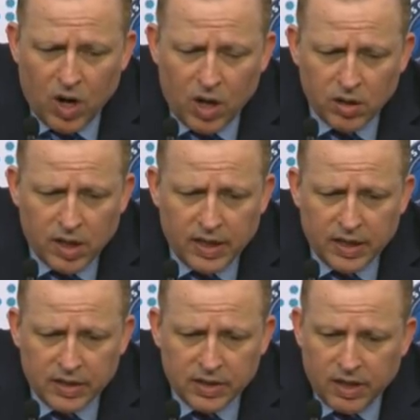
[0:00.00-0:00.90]
Well,
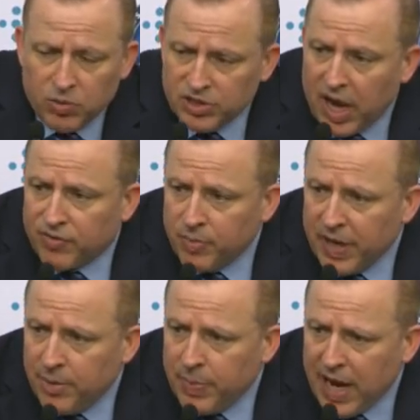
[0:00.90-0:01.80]
it was after
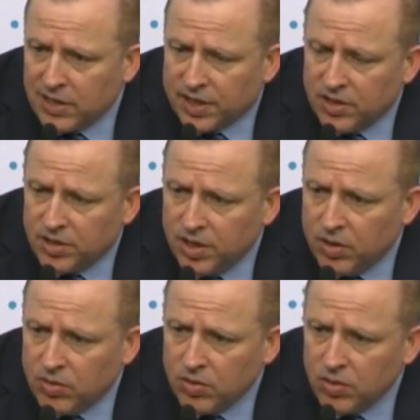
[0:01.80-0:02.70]
made baskets
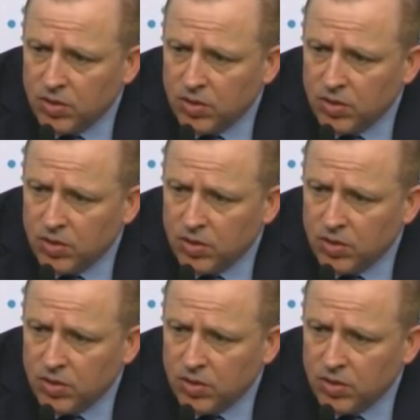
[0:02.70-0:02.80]
too.